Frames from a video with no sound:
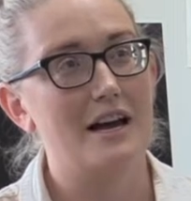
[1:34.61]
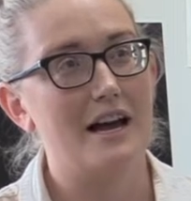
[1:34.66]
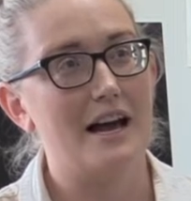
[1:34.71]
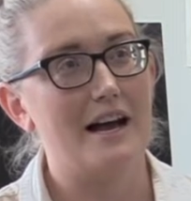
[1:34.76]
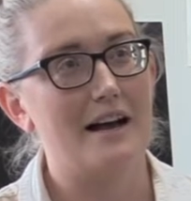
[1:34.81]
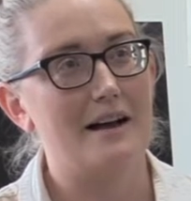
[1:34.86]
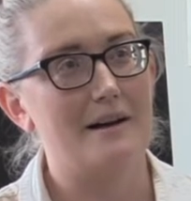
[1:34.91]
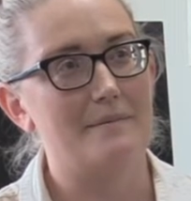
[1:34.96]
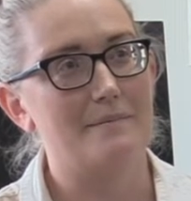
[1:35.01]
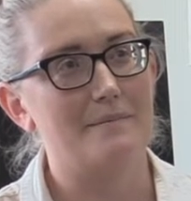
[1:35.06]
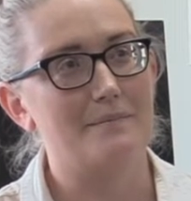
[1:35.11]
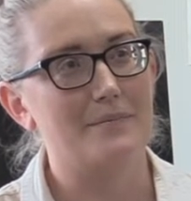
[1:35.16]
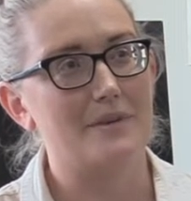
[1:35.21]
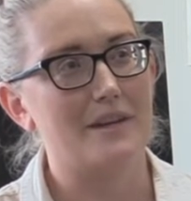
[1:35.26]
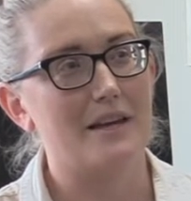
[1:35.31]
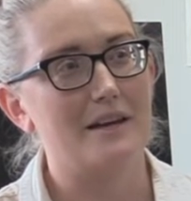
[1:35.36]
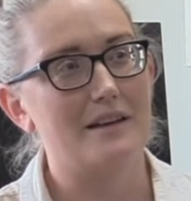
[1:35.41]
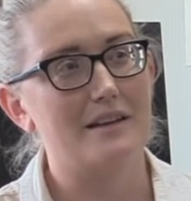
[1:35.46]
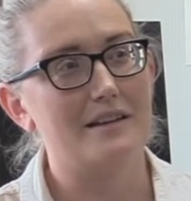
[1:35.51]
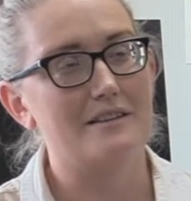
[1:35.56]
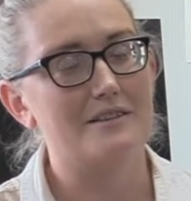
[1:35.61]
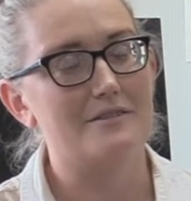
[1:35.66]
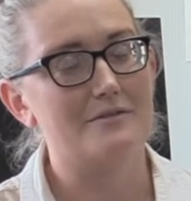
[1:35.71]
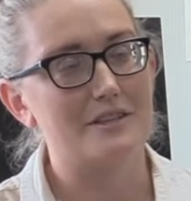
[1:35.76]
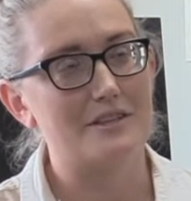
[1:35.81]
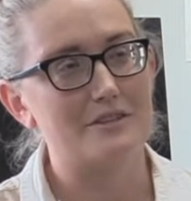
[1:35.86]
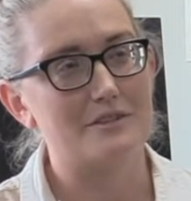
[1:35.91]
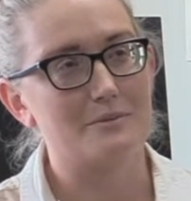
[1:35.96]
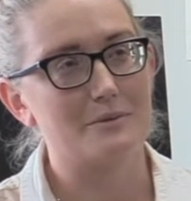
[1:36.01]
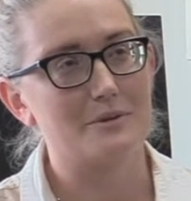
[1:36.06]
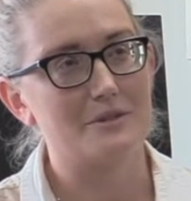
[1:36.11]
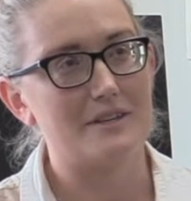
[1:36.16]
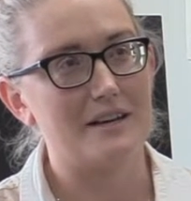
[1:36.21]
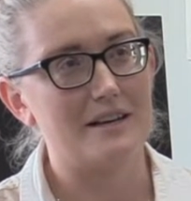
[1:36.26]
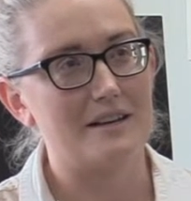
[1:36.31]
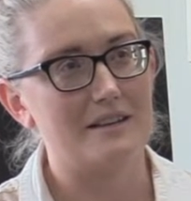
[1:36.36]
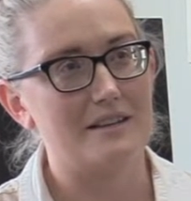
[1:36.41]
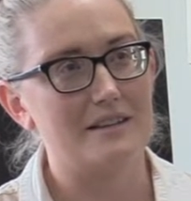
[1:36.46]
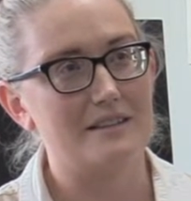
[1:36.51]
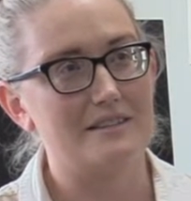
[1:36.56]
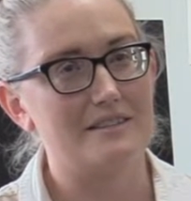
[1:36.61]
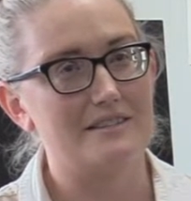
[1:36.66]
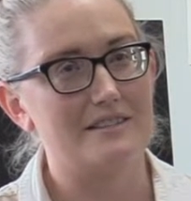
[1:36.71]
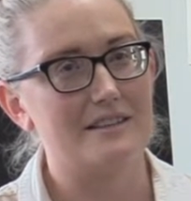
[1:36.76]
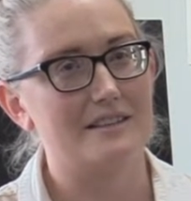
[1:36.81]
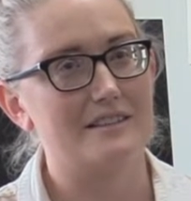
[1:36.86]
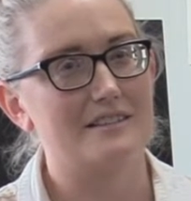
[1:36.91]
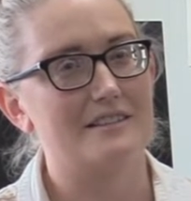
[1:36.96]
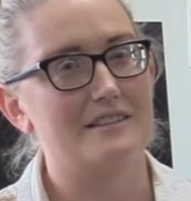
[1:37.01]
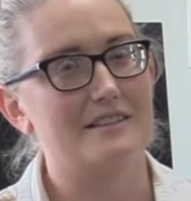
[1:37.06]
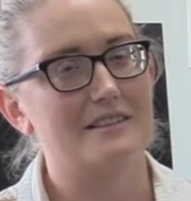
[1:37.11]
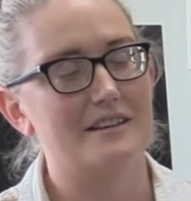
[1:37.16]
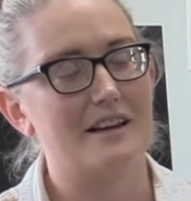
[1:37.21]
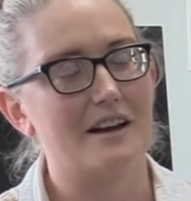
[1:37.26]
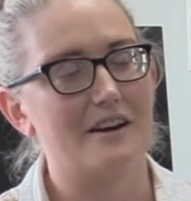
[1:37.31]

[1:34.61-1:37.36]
and vegetables are in season and